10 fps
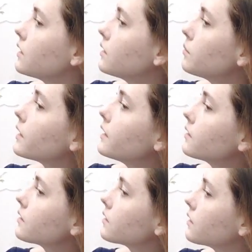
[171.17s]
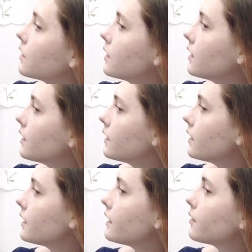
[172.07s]
in place
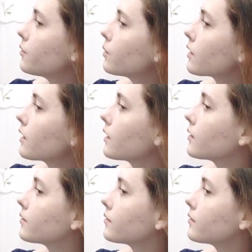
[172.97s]
in order.